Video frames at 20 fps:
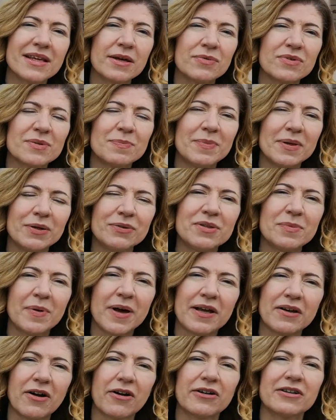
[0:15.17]
It was built
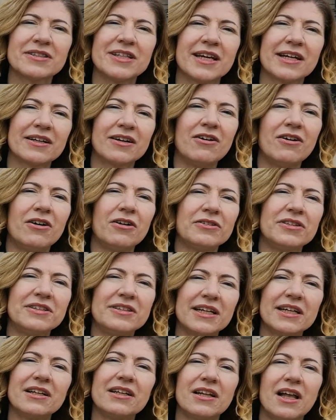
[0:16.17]
by an architect called
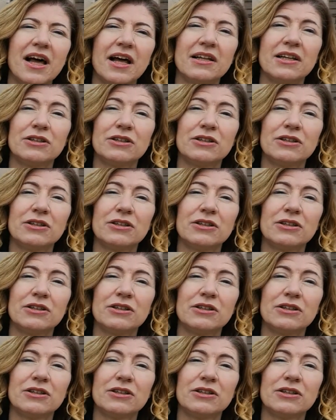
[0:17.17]
Nicolas